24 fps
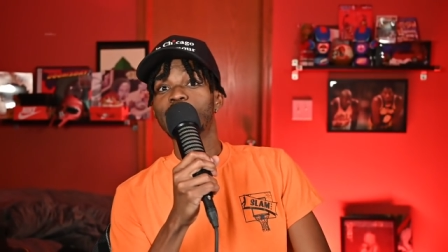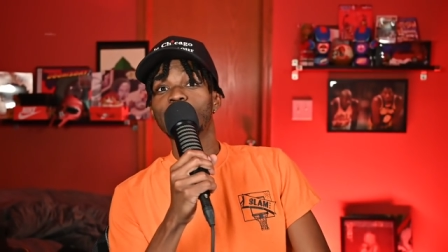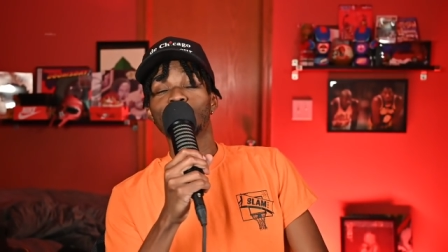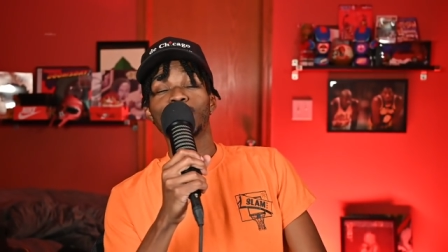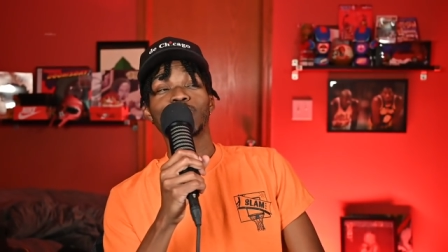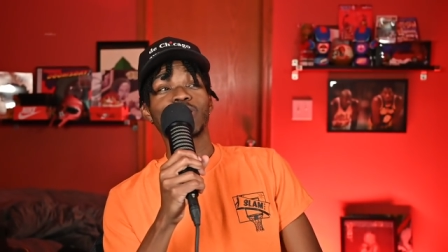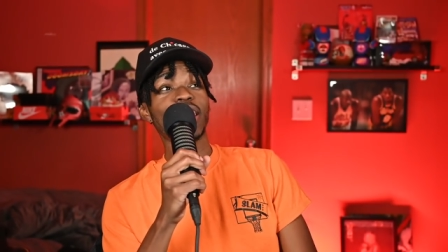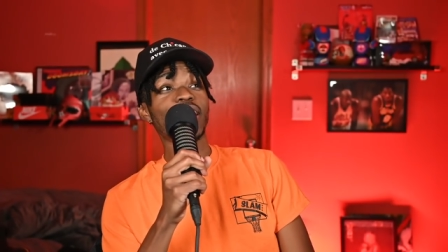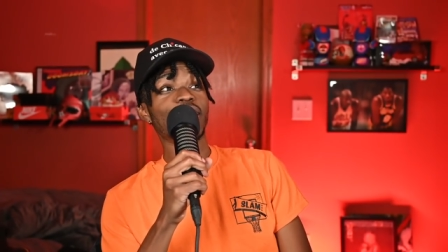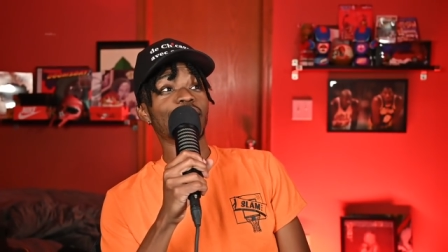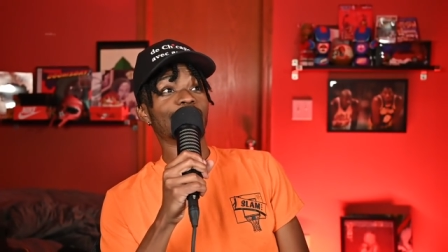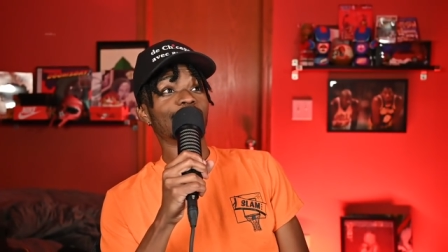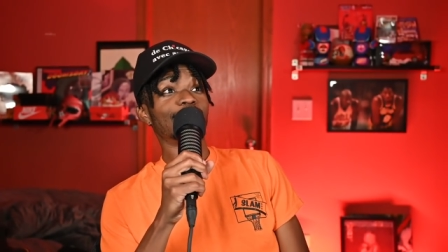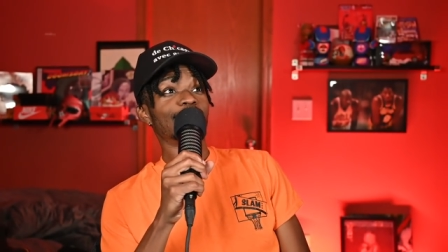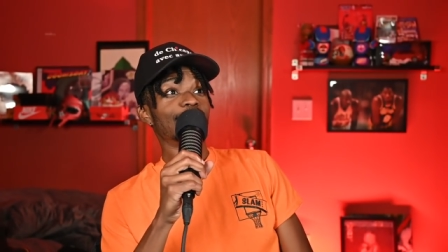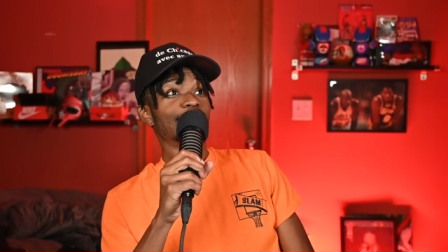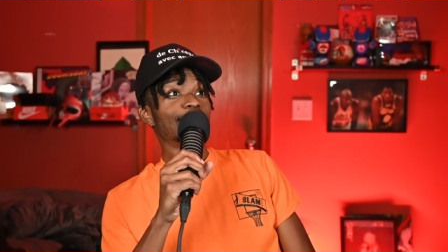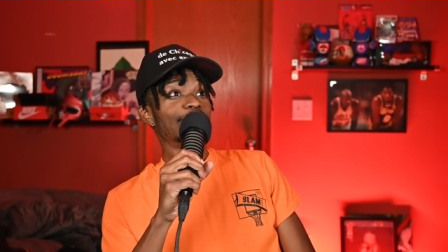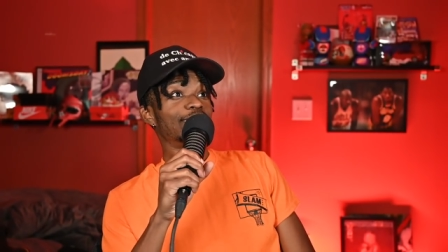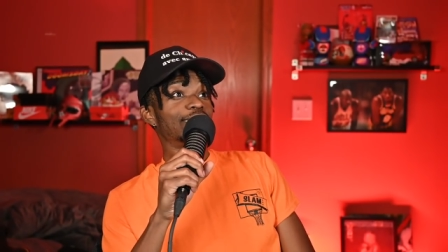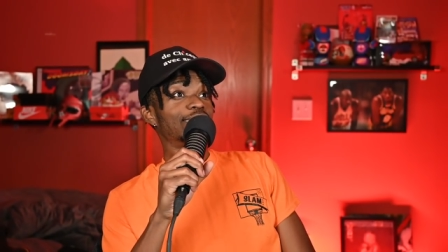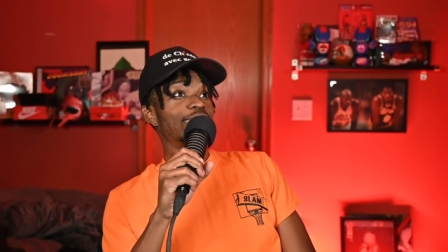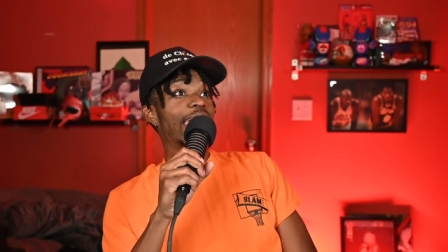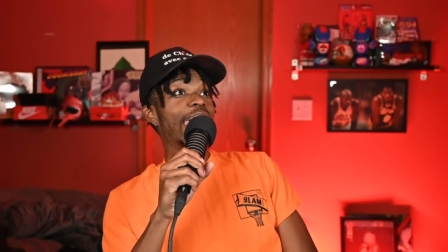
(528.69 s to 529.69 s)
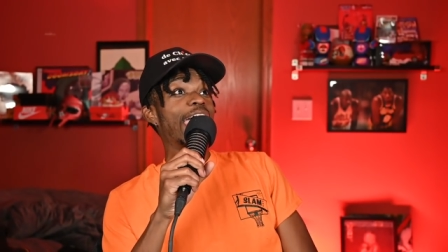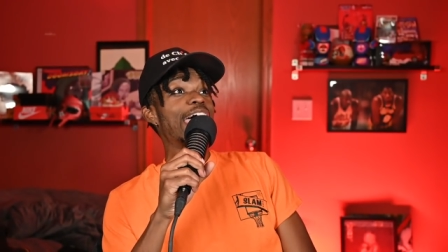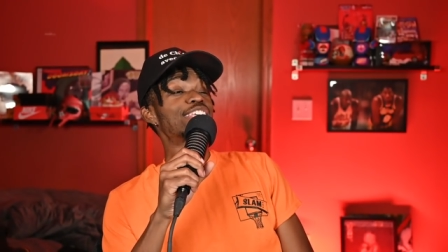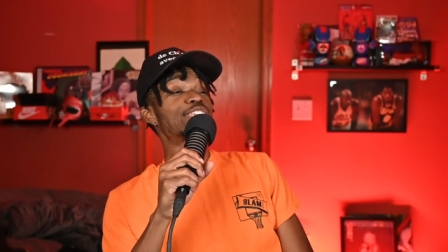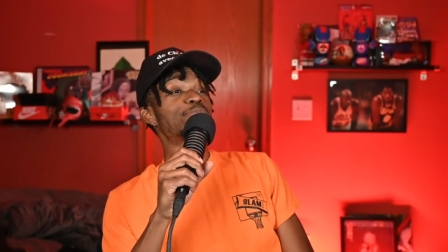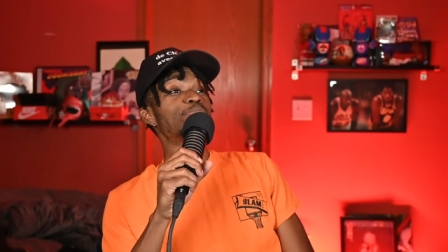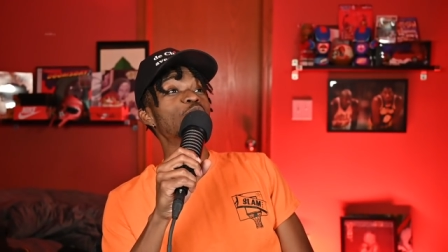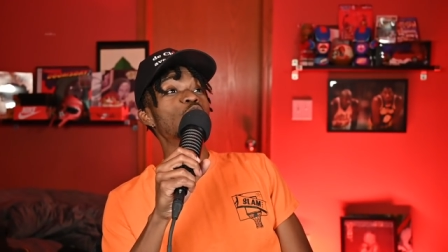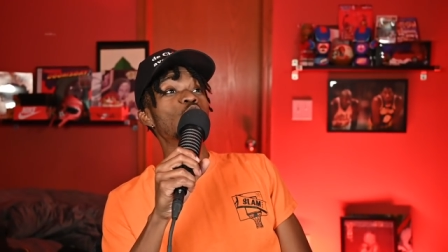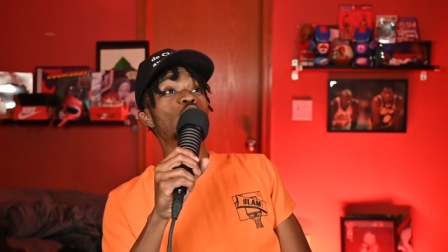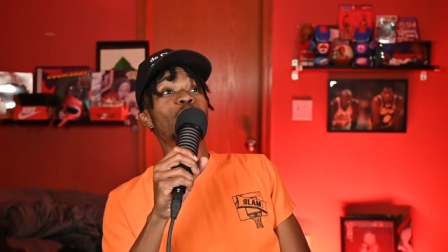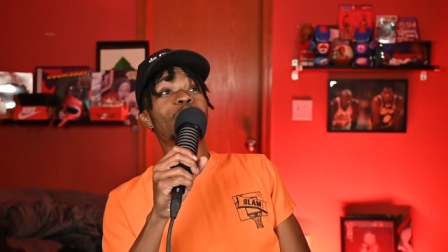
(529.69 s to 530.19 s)
we'll take it.
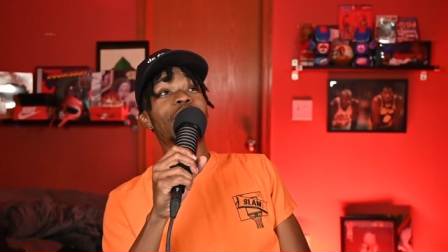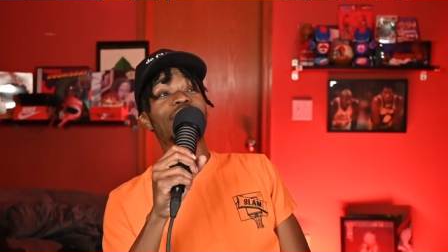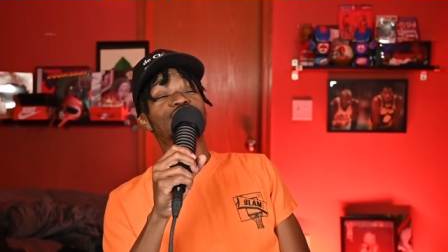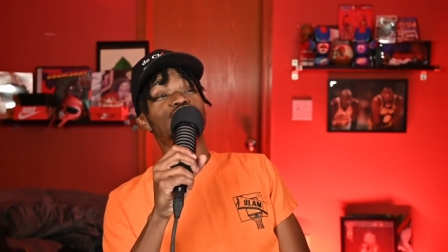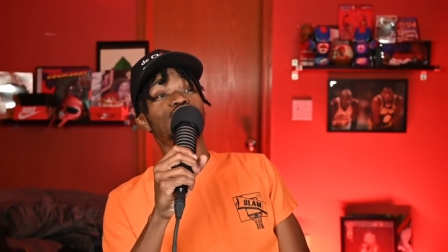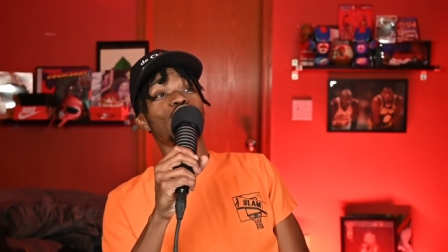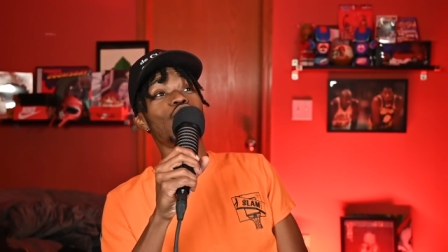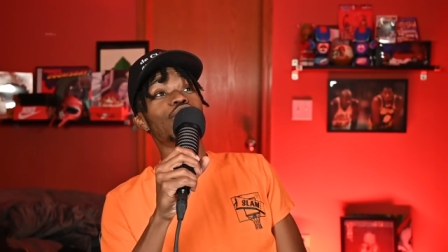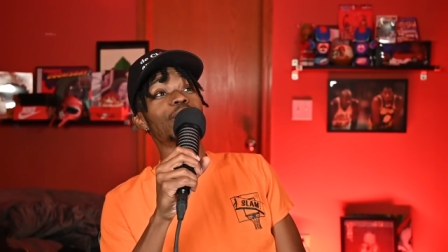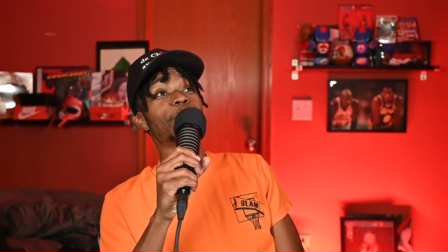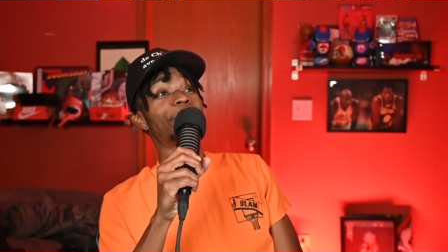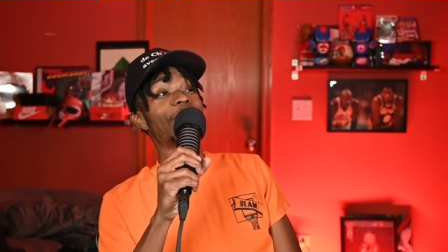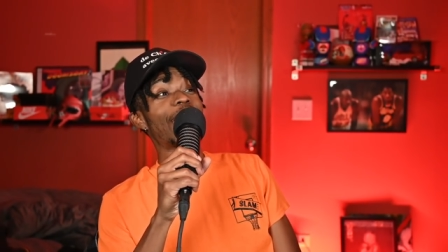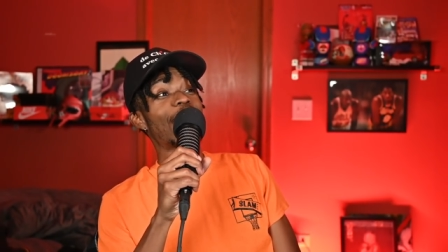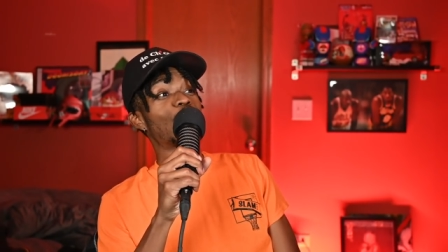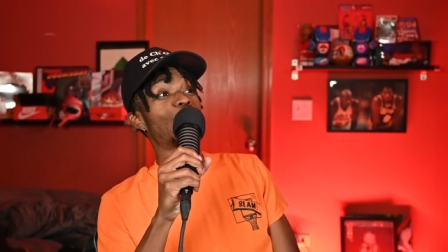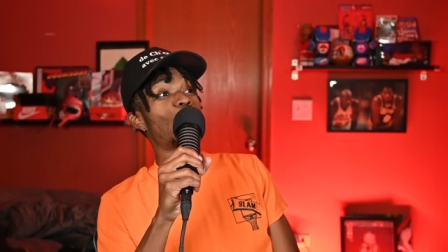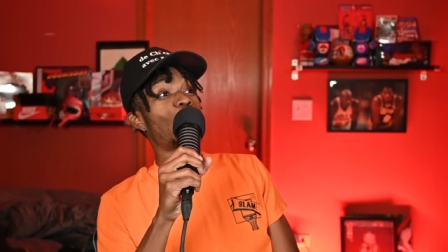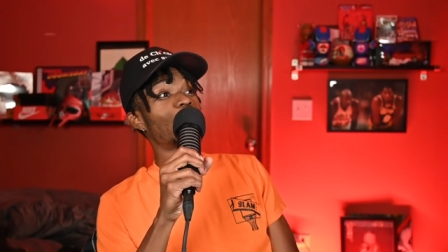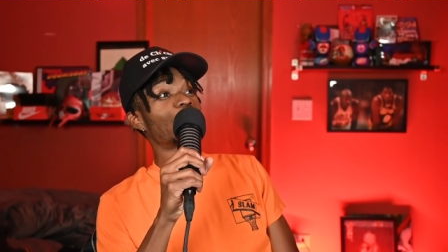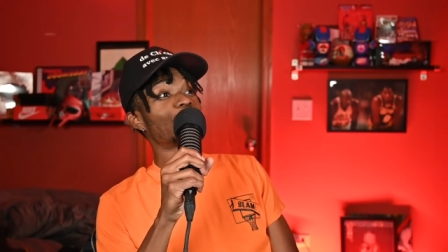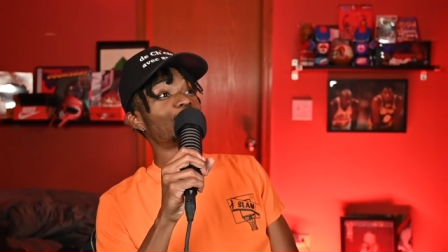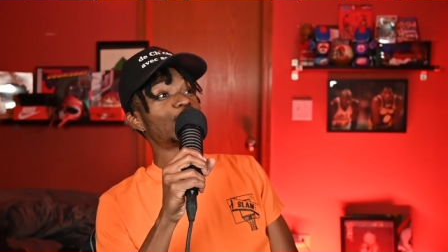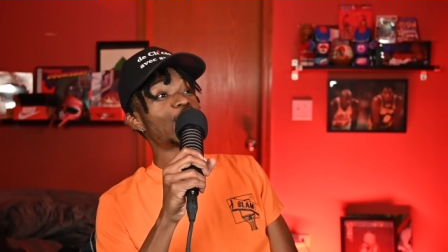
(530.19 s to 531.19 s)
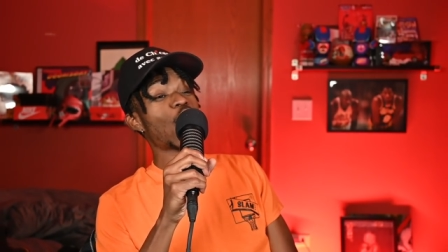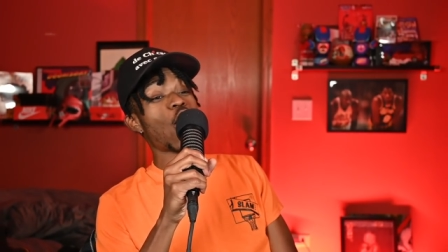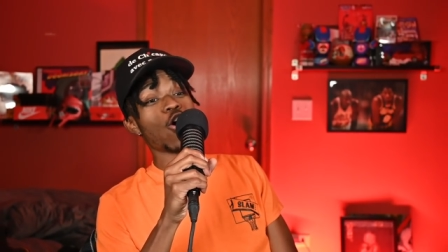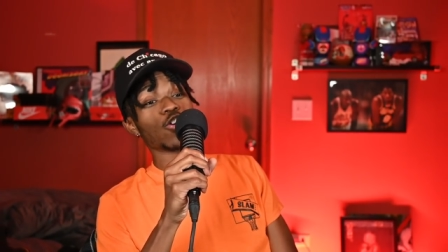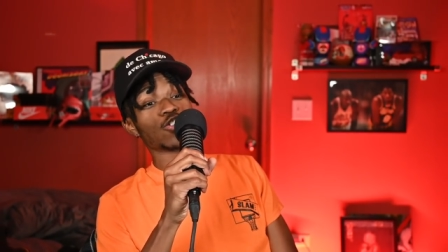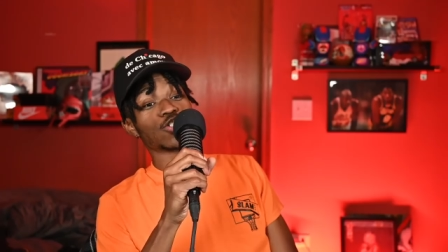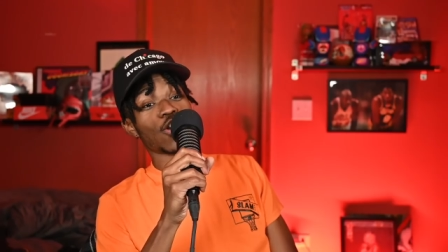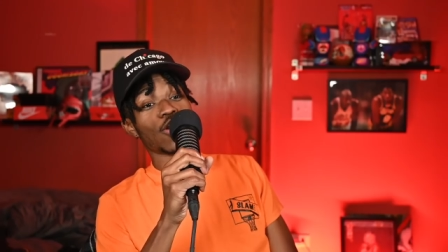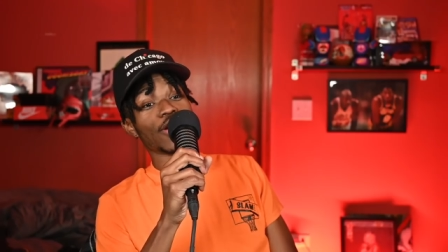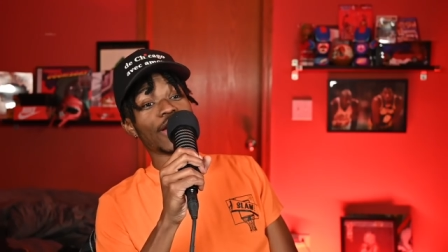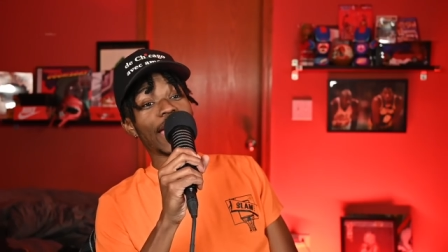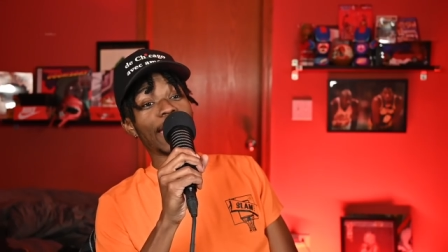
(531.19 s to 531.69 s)
Ask me who my starting backcourt of the All
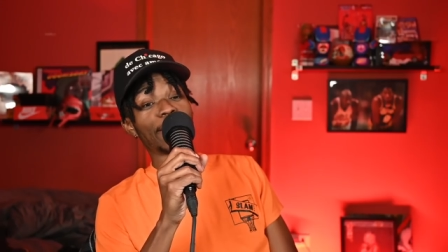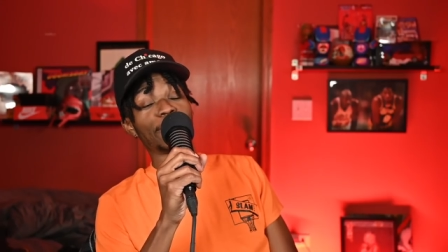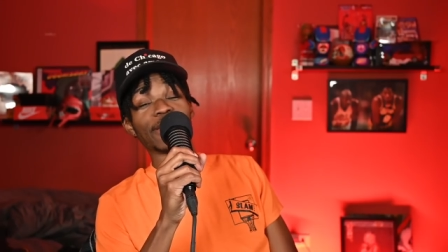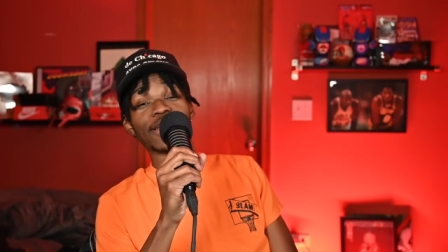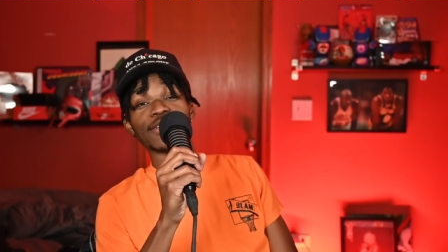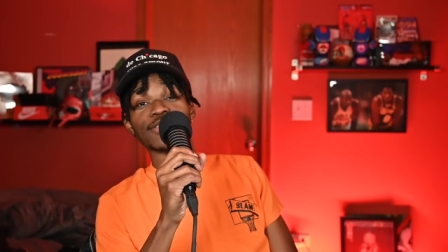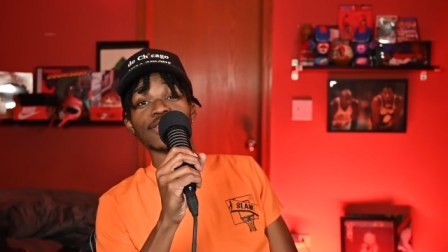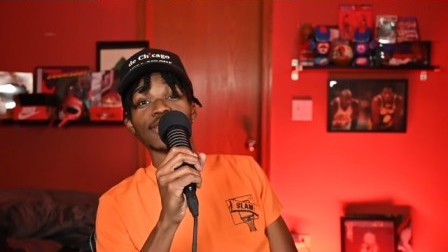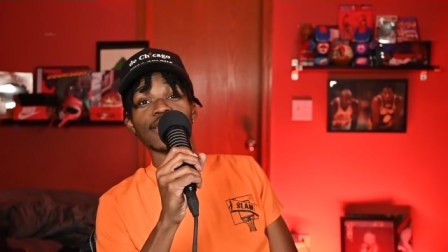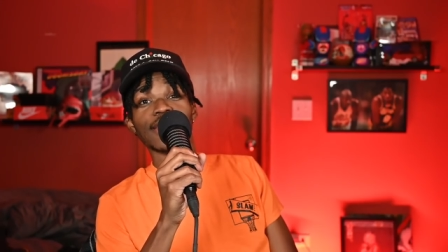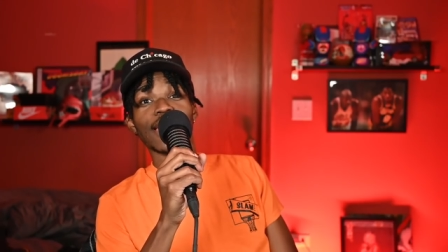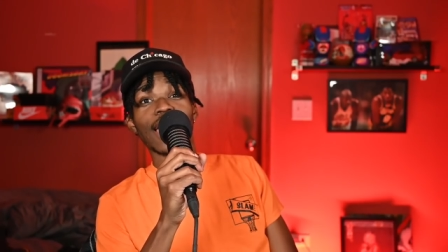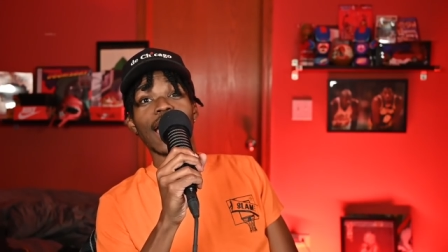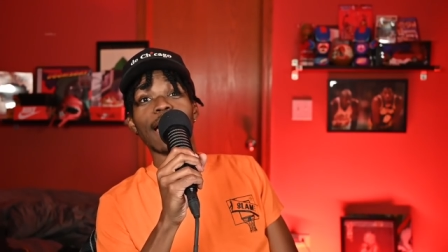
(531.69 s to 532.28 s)
Star game is.